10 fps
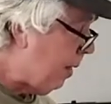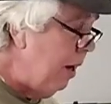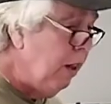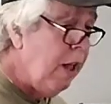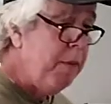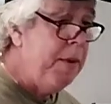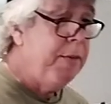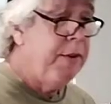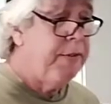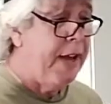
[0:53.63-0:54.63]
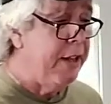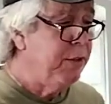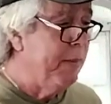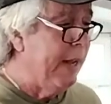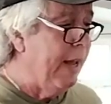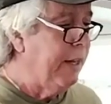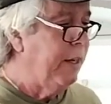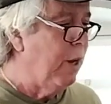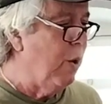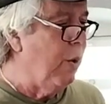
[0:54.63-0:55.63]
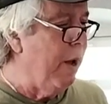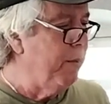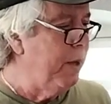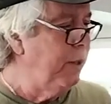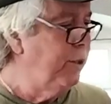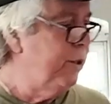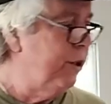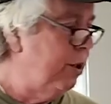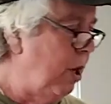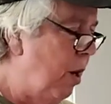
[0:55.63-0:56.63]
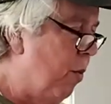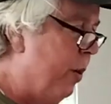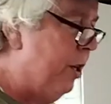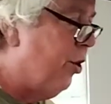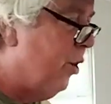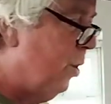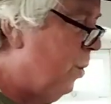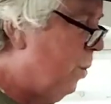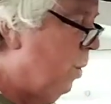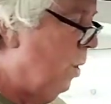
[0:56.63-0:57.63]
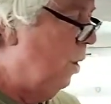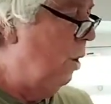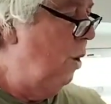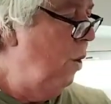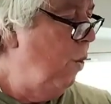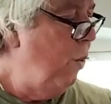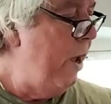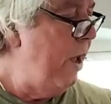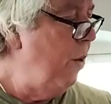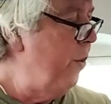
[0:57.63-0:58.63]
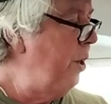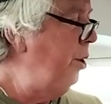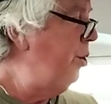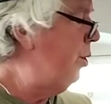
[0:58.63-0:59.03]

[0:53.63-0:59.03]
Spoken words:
And a lot of people have asked me, how do you know how much, when it's too wet, when you